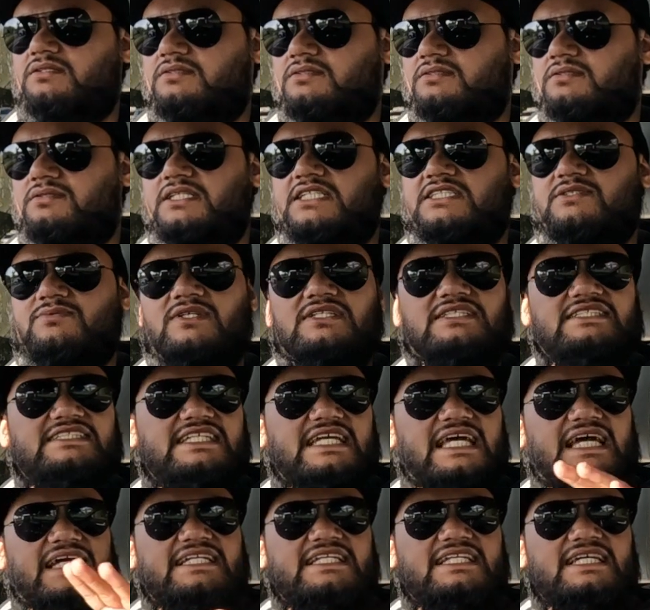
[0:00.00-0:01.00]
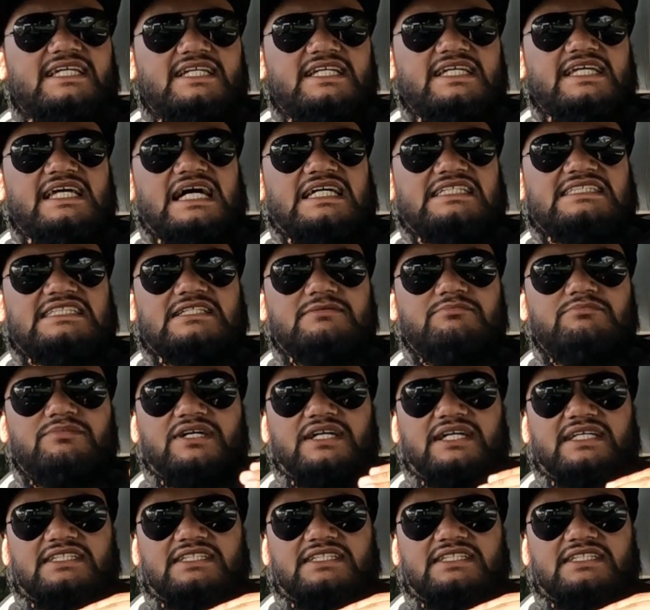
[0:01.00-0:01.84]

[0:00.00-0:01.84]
This one technically has it, but